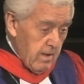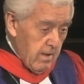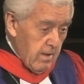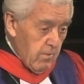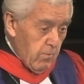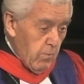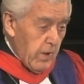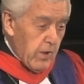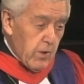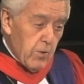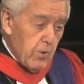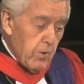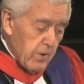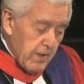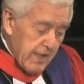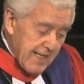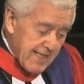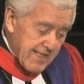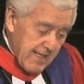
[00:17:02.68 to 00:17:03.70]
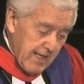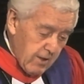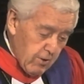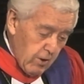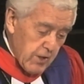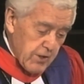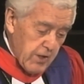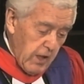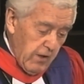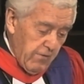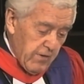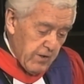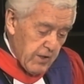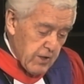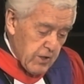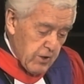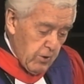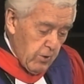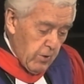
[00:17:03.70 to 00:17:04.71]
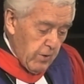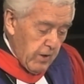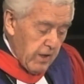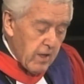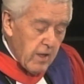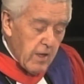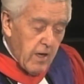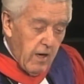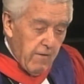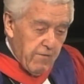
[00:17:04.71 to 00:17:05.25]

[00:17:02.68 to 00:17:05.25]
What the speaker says: We can all easily gloss over the story of